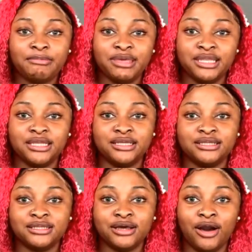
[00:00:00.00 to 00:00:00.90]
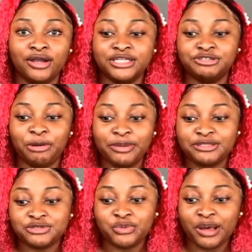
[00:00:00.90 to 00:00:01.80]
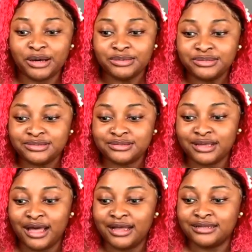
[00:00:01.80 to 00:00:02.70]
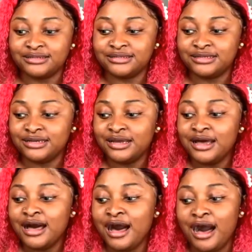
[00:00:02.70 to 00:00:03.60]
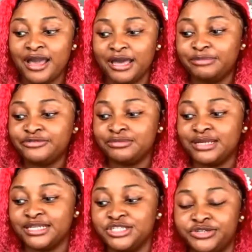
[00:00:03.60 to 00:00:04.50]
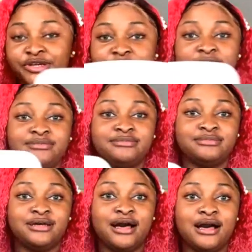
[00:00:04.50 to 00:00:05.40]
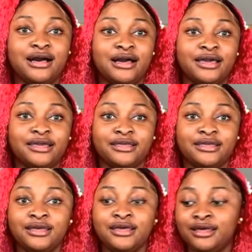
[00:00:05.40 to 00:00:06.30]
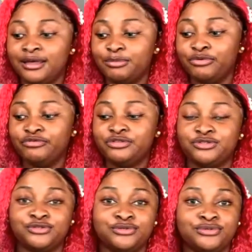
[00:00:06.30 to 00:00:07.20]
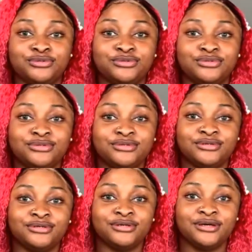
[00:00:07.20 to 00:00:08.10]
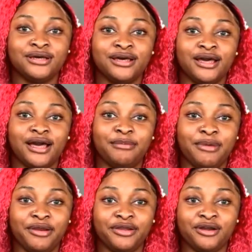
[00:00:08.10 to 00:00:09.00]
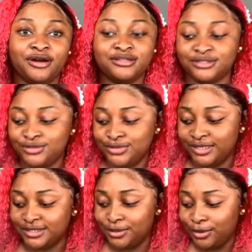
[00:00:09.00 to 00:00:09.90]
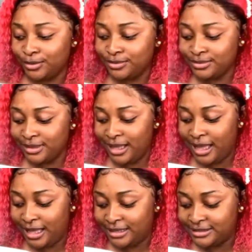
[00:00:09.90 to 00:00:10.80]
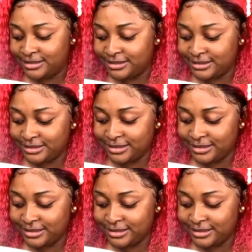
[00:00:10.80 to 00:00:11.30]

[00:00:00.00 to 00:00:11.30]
meaning honey drop into wealth, and I am from Nigeria. I moved to America 2 years ago, and